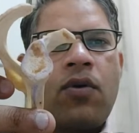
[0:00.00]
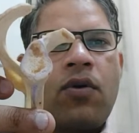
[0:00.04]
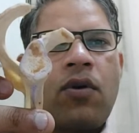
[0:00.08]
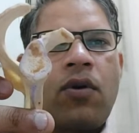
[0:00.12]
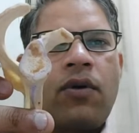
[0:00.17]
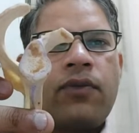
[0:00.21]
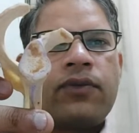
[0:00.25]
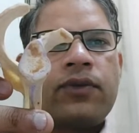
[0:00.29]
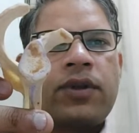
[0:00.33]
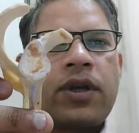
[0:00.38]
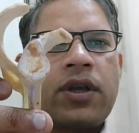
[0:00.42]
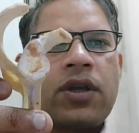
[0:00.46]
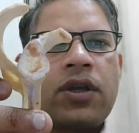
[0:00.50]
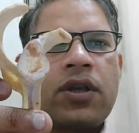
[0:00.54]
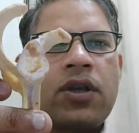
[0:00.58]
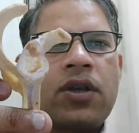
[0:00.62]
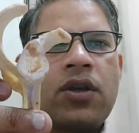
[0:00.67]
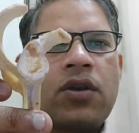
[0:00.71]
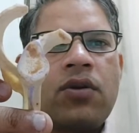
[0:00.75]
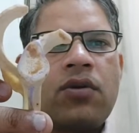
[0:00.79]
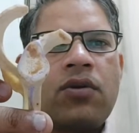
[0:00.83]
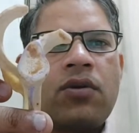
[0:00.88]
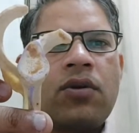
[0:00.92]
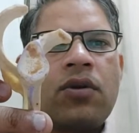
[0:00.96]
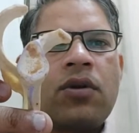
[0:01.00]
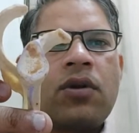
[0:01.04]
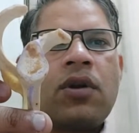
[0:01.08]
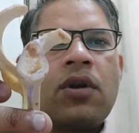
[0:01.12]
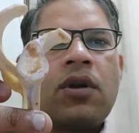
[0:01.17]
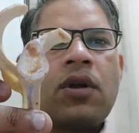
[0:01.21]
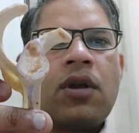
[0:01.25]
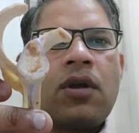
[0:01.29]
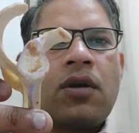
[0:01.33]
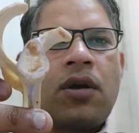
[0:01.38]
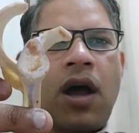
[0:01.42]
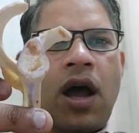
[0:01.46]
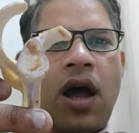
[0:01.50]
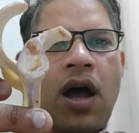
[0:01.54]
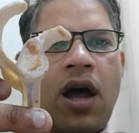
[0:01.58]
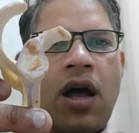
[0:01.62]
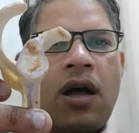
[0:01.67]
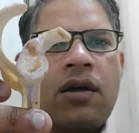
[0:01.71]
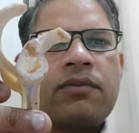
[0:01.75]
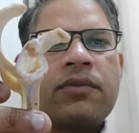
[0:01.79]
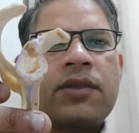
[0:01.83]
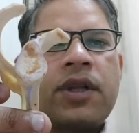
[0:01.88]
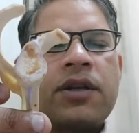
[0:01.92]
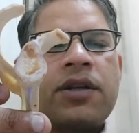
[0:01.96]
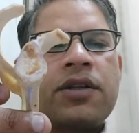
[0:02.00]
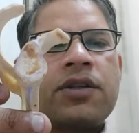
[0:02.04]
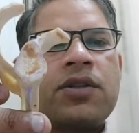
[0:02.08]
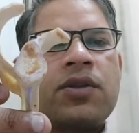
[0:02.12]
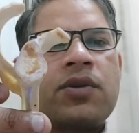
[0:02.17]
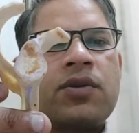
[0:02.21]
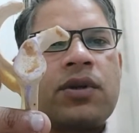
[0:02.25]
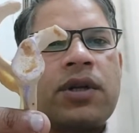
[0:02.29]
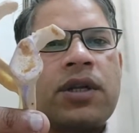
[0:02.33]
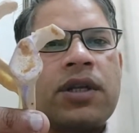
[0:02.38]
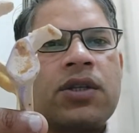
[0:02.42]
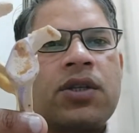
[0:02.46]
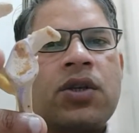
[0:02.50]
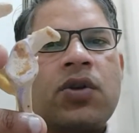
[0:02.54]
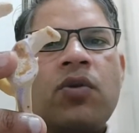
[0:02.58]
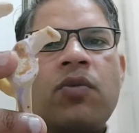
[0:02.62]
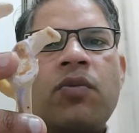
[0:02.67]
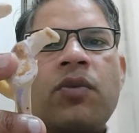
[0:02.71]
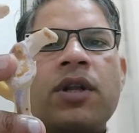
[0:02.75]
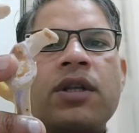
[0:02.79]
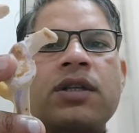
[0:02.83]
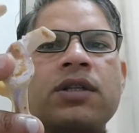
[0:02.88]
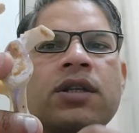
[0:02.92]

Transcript: of the arm, that is known as humerus,